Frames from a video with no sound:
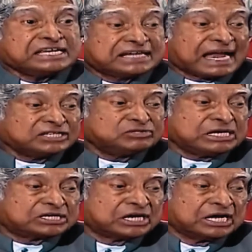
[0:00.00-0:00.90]

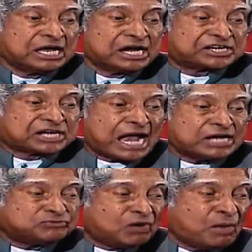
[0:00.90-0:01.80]
graduate
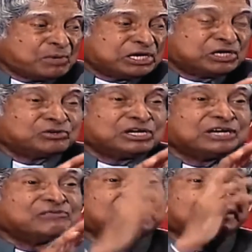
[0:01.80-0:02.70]
transforming into an
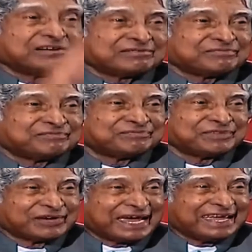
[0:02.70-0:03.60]
inventor.
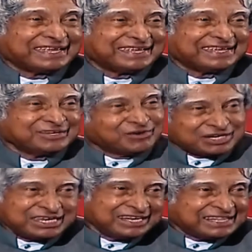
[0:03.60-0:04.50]
Okay? You
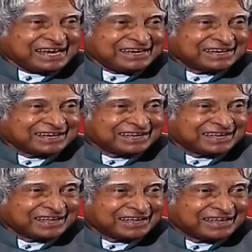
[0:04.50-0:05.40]
want to hear that?
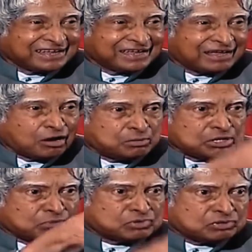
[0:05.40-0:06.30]
How
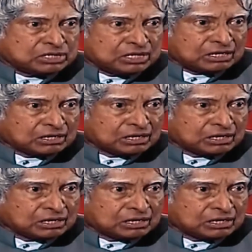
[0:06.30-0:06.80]
many of you want to hear?